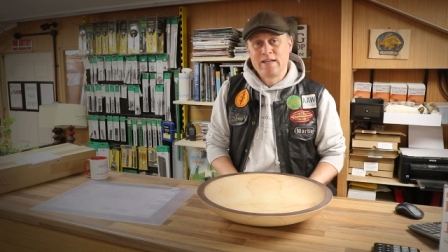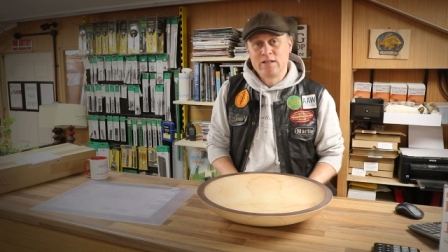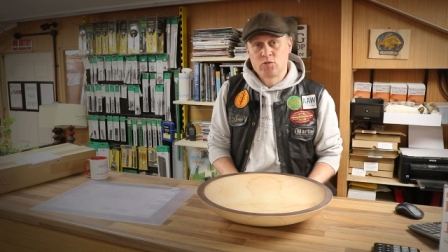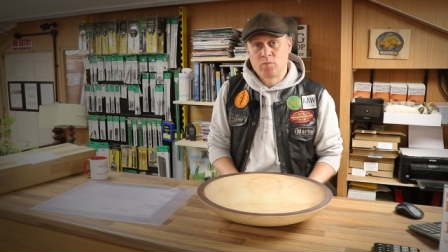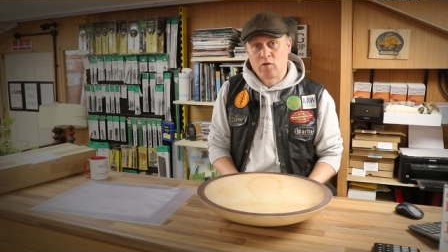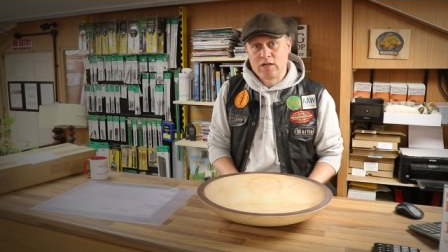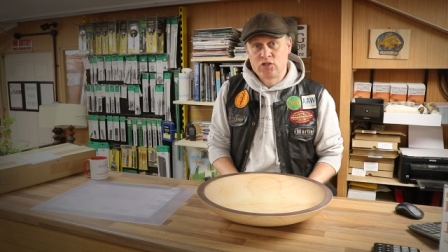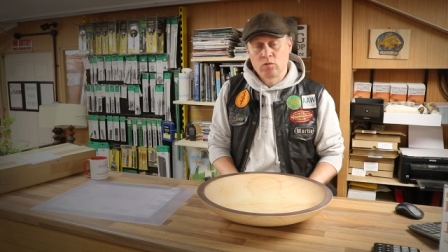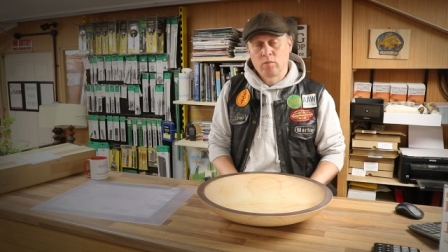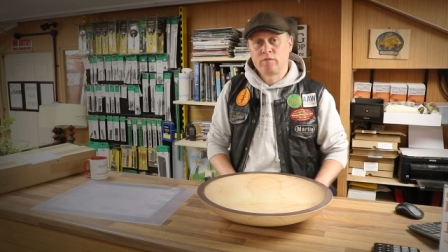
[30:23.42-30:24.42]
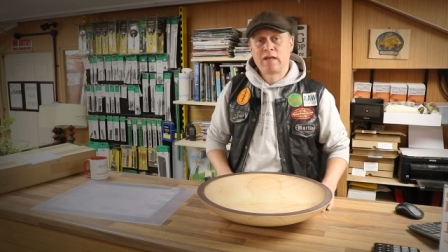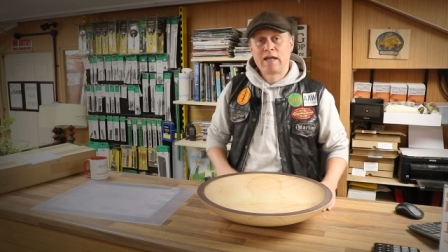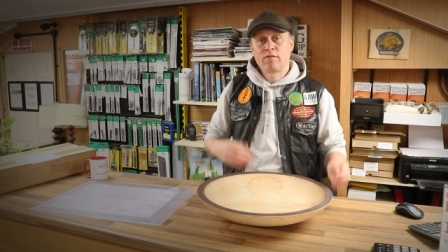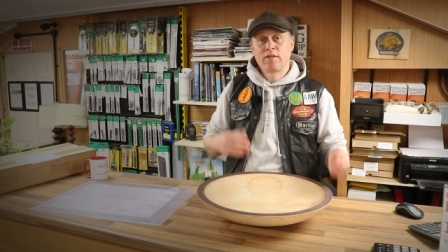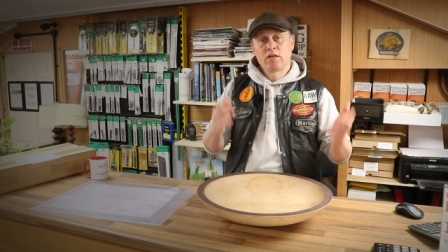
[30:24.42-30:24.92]
inspirational. But for
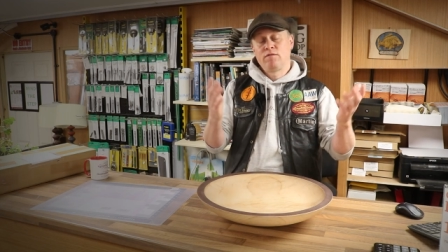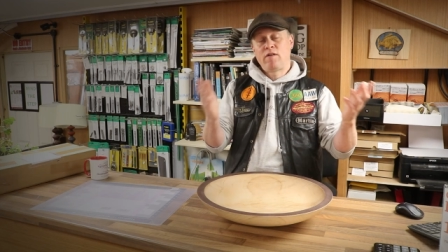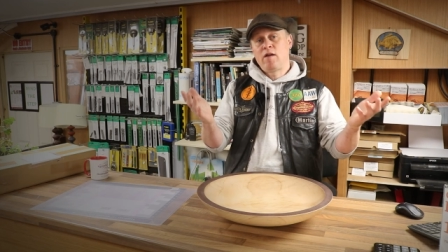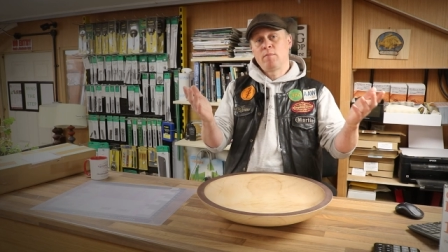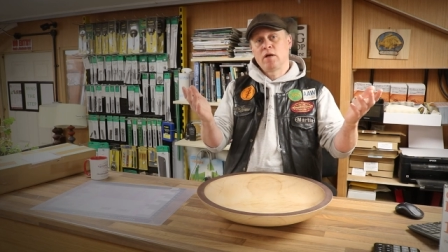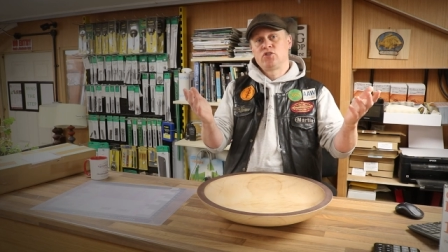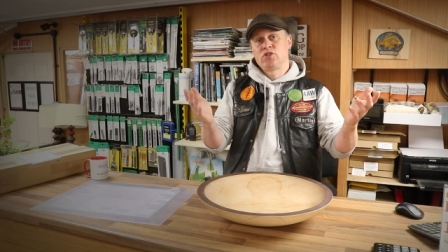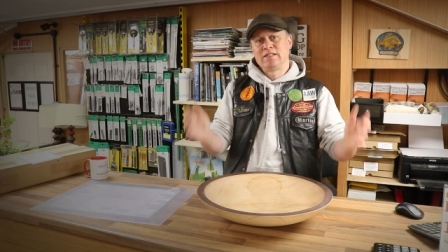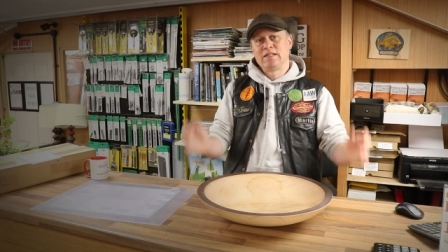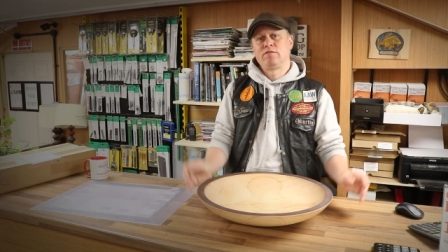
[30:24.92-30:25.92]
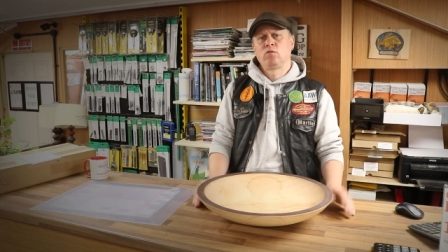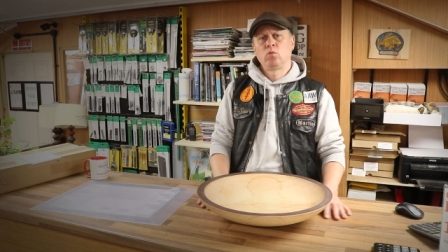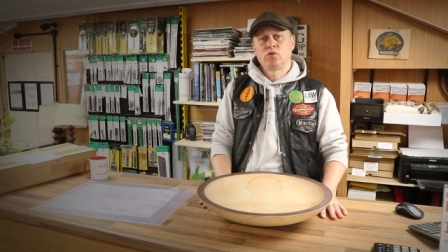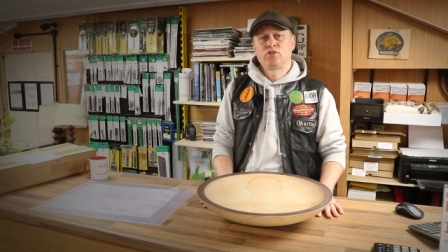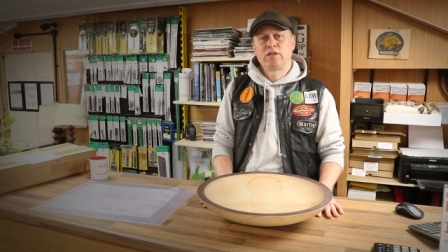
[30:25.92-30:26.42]
now, thank you very much indeed for
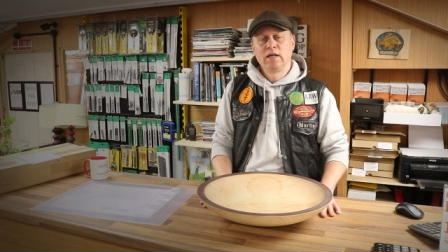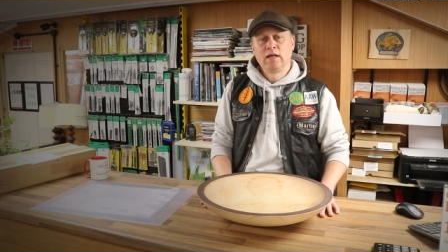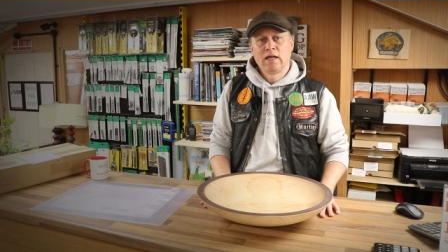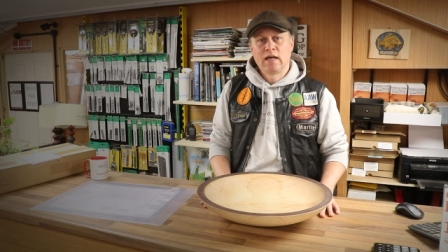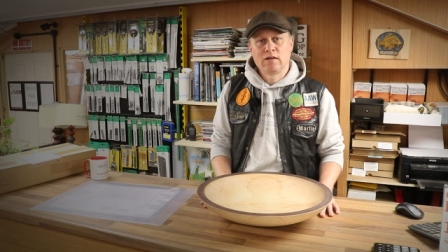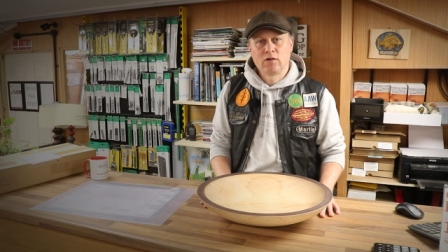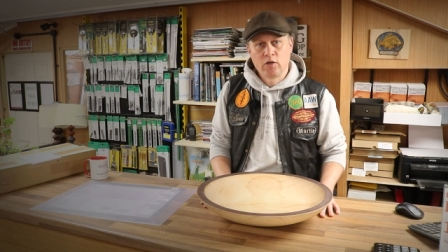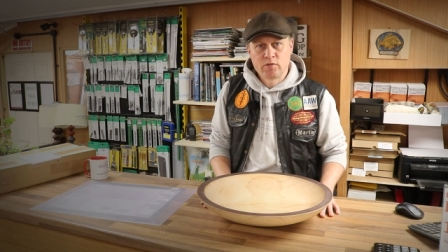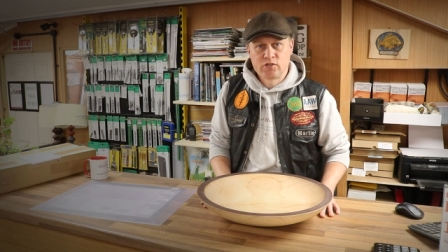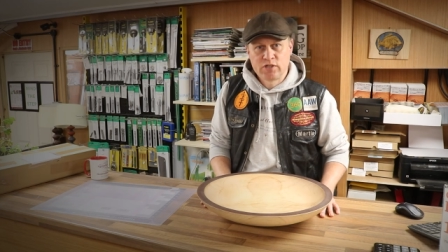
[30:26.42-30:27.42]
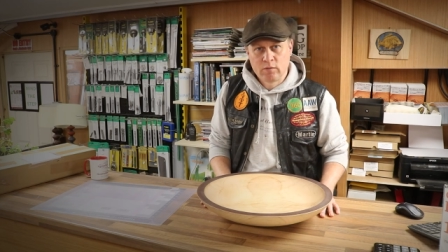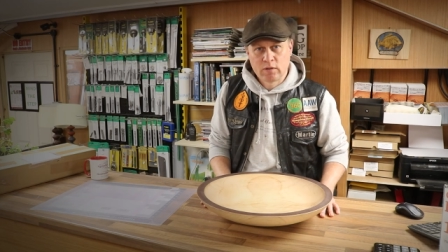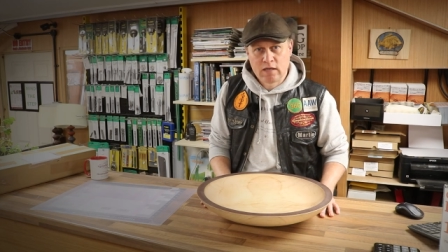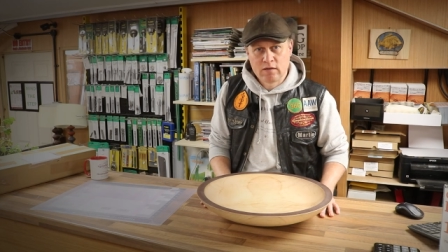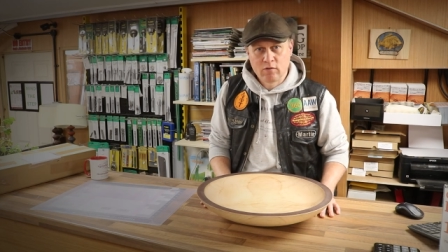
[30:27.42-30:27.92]
watching, and I hope to see you
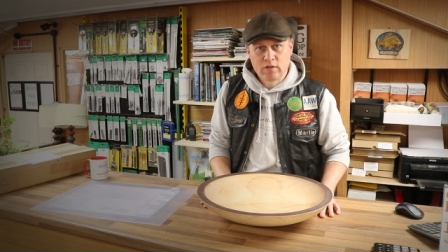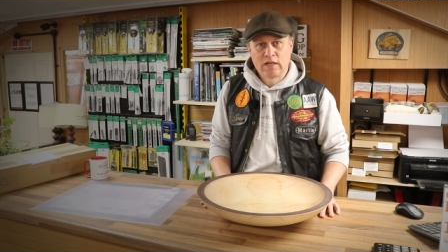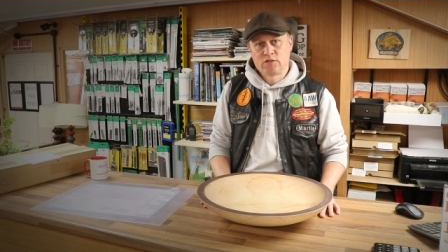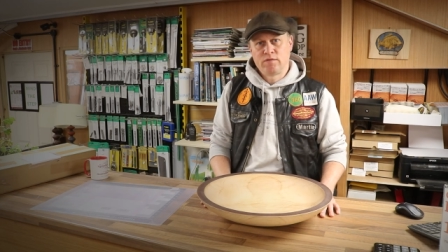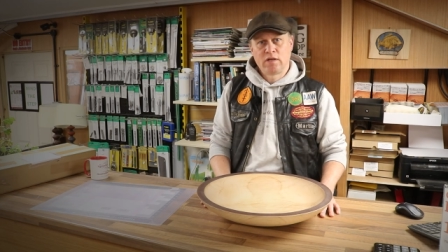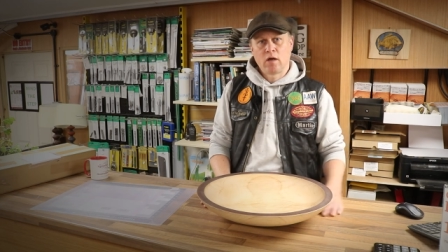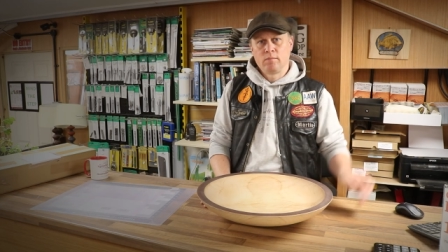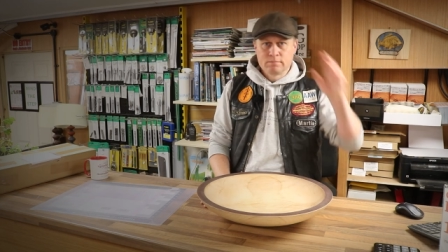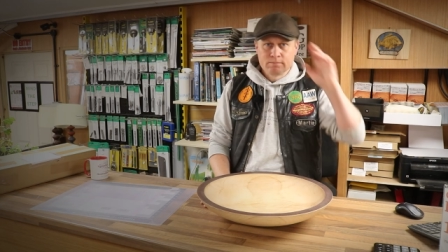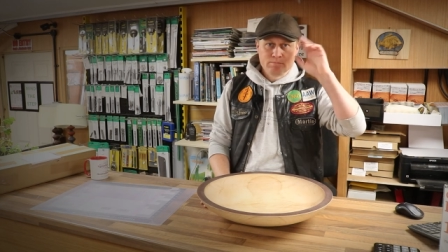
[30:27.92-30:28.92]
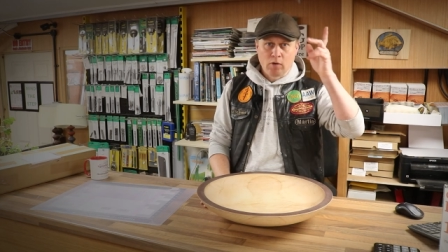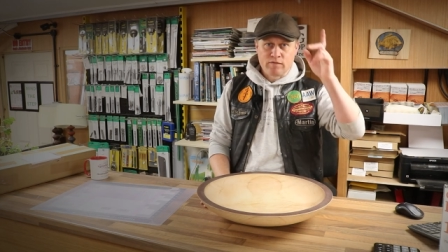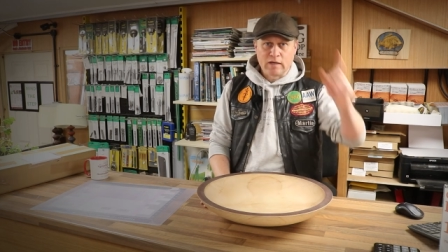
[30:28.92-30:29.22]
again on the next video. Bye for